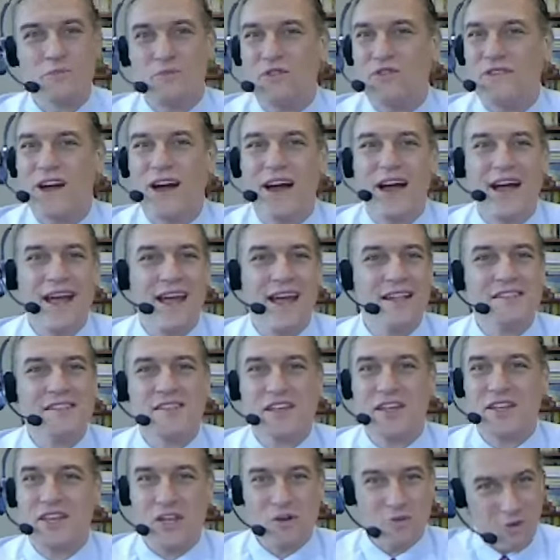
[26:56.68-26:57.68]
provides,
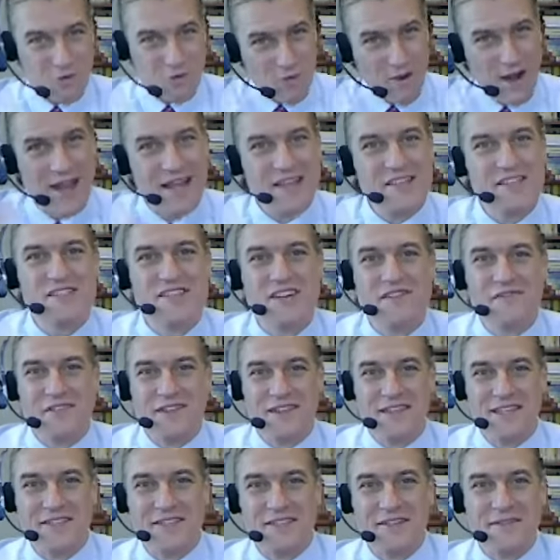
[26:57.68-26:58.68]
and you were wise enough to
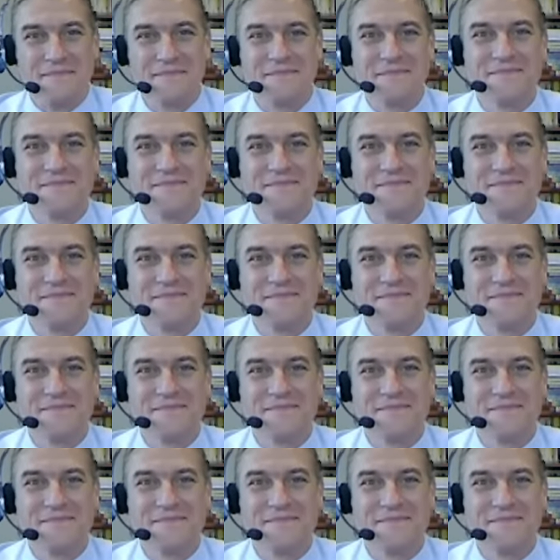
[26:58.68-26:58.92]
listen.